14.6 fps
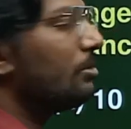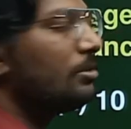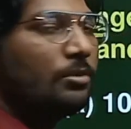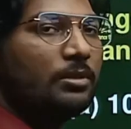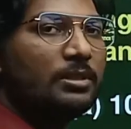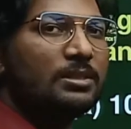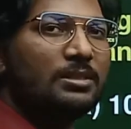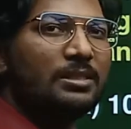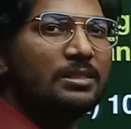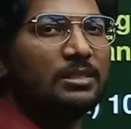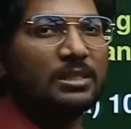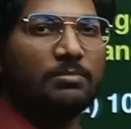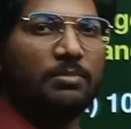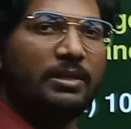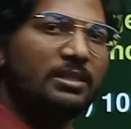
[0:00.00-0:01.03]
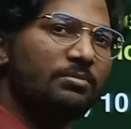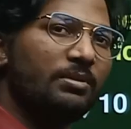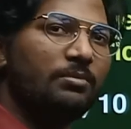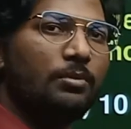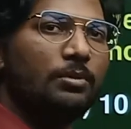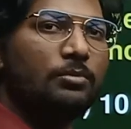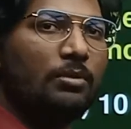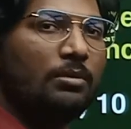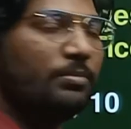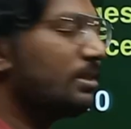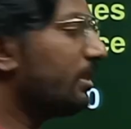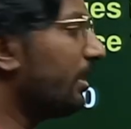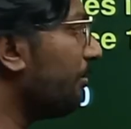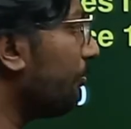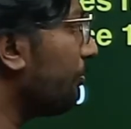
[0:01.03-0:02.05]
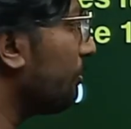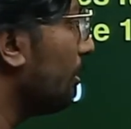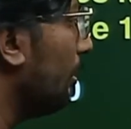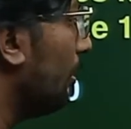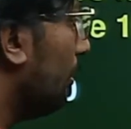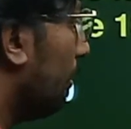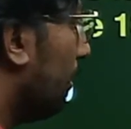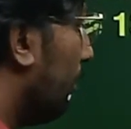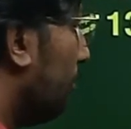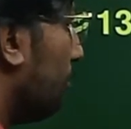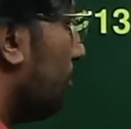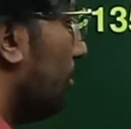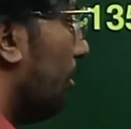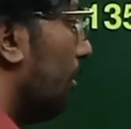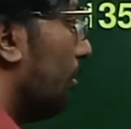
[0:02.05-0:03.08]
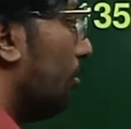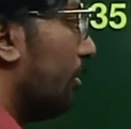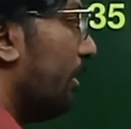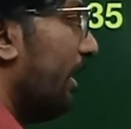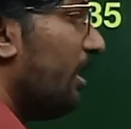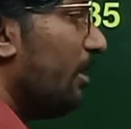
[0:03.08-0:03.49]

so distance, displacement both will be same. Now to take